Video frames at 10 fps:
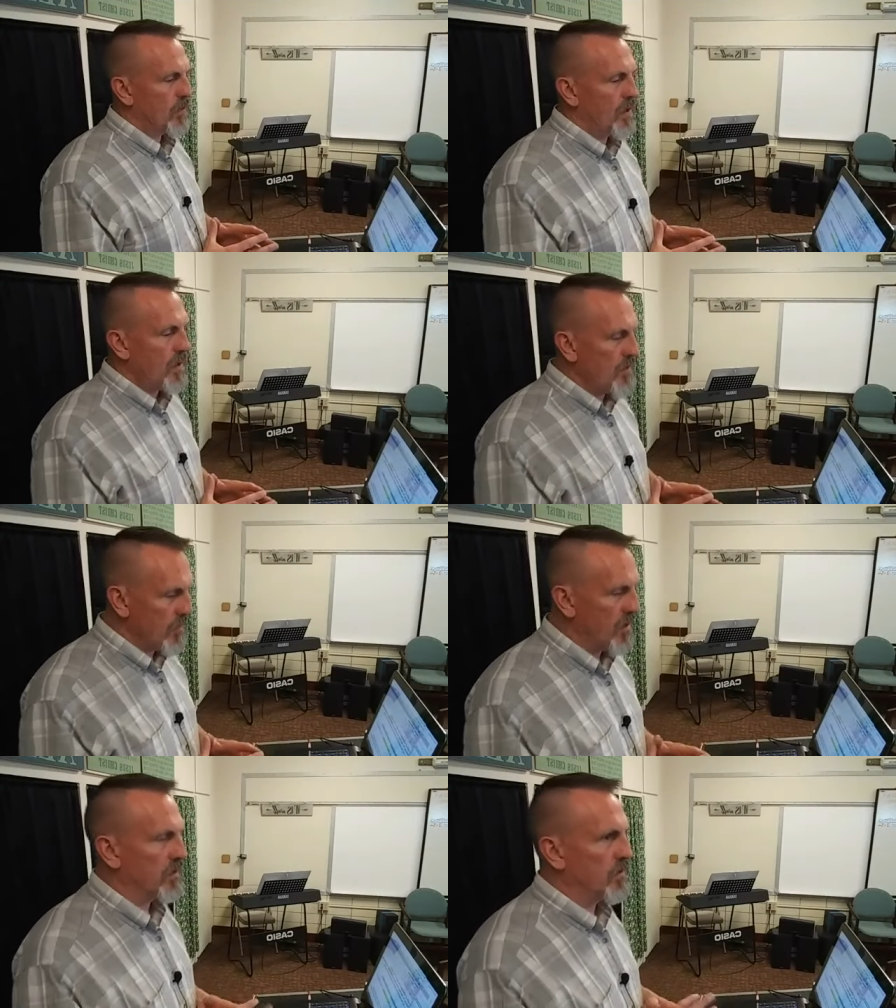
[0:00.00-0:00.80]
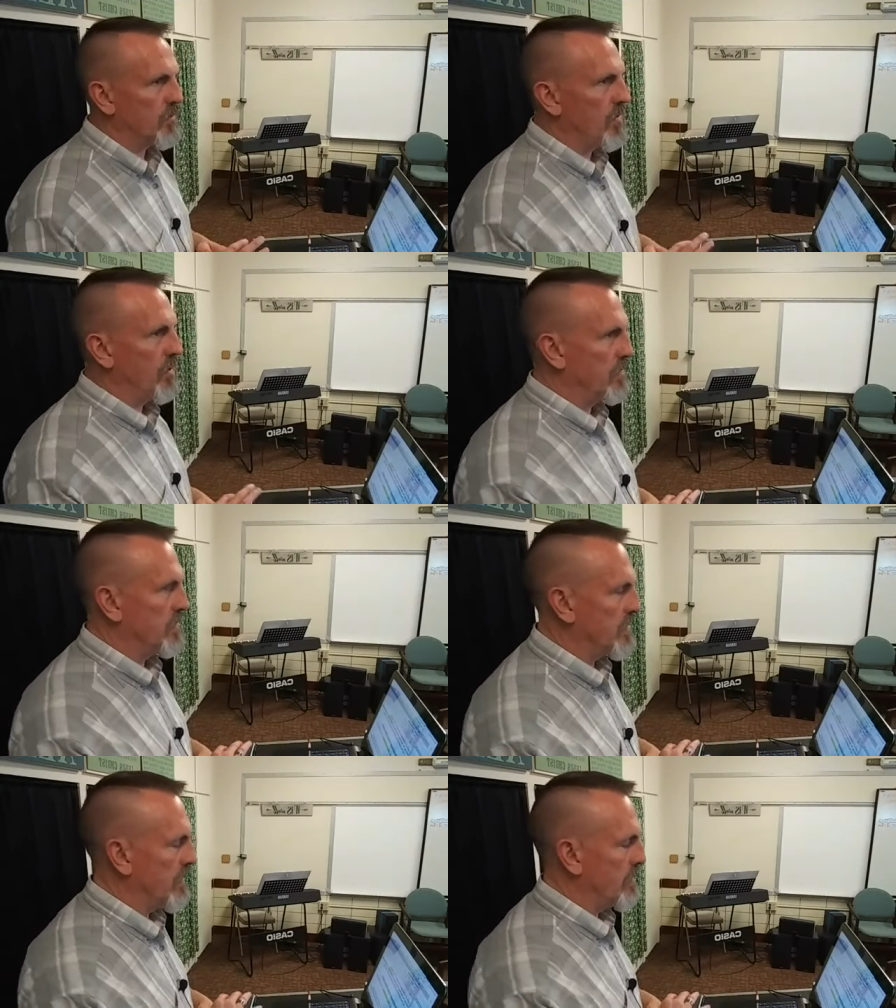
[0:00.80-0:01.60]
he must punish
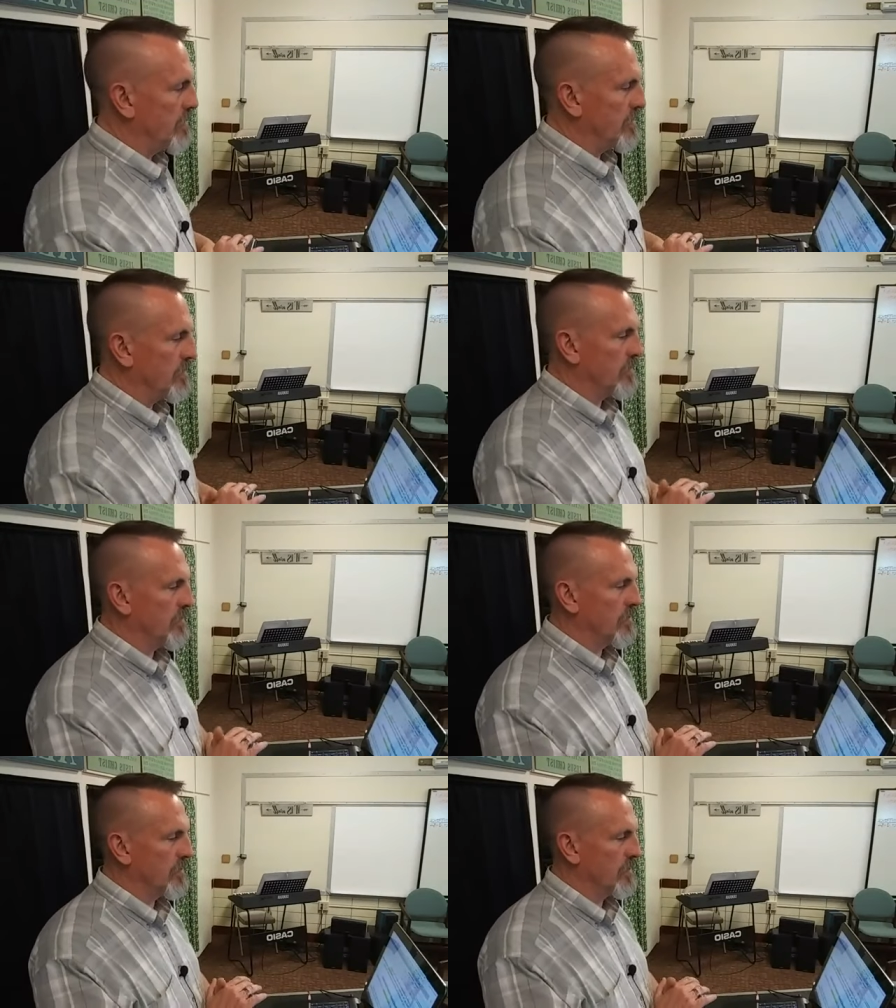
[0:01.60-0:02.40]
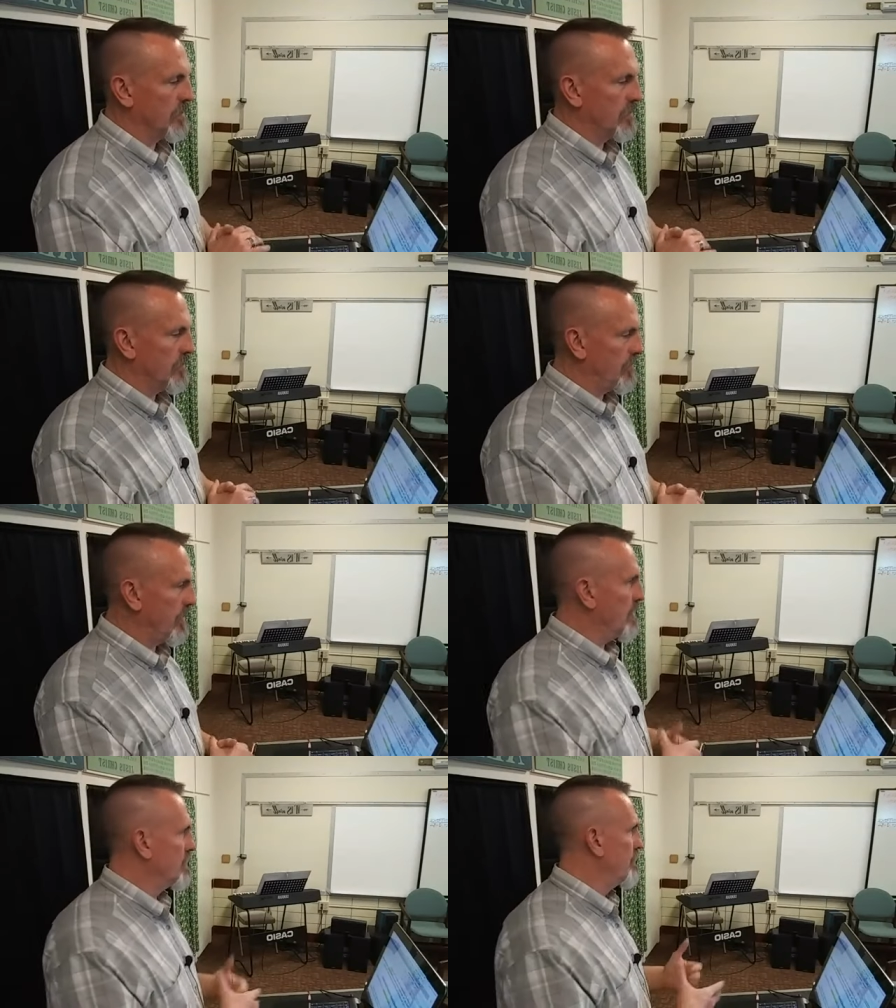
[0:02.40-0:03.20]
sin
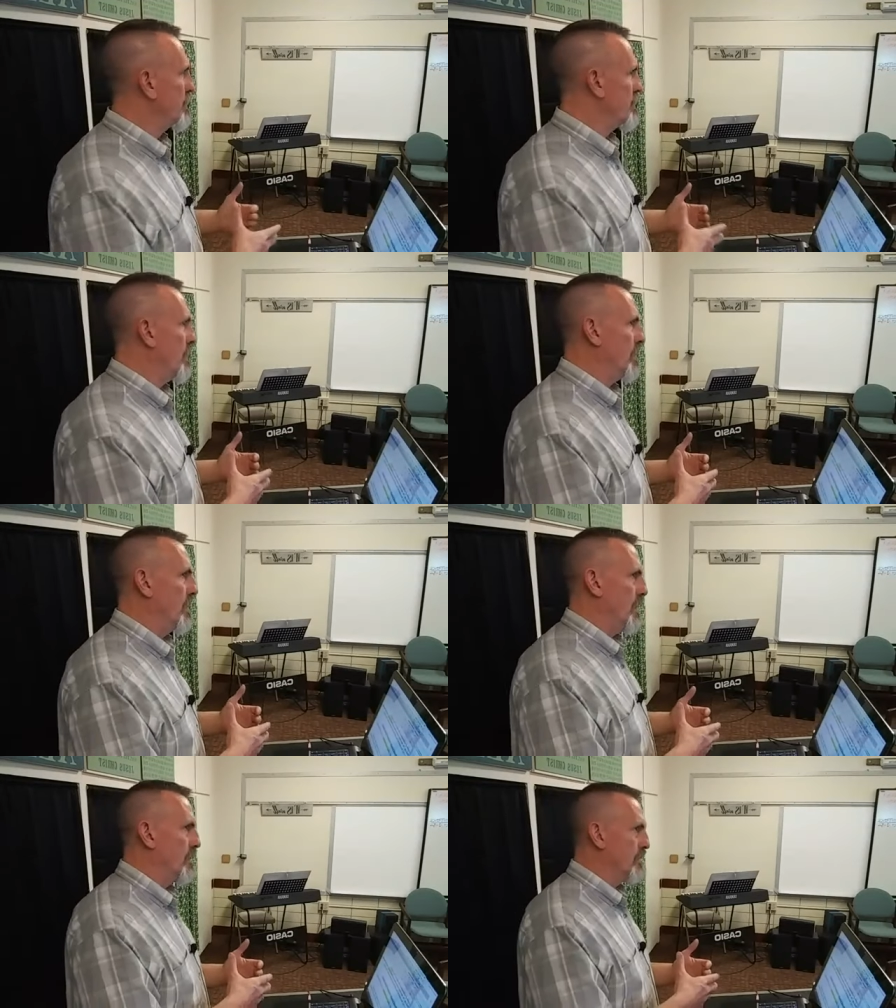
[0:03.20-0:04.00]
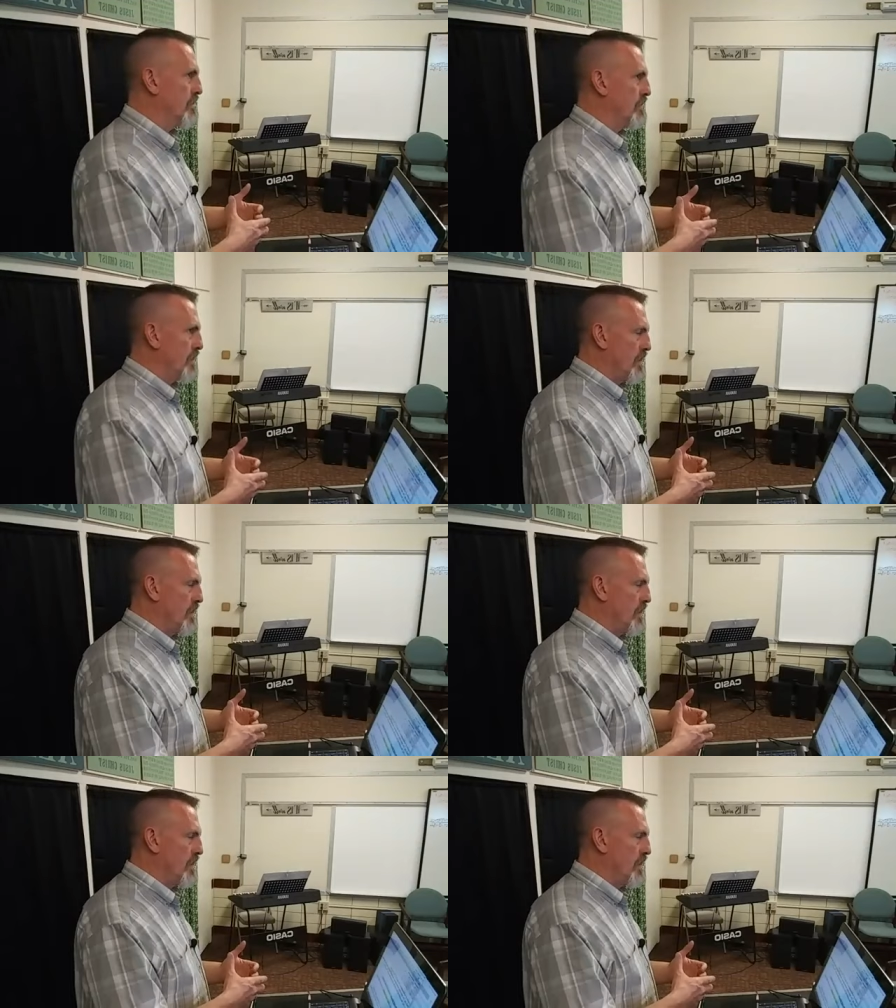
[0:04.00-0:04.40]
because of his holy character.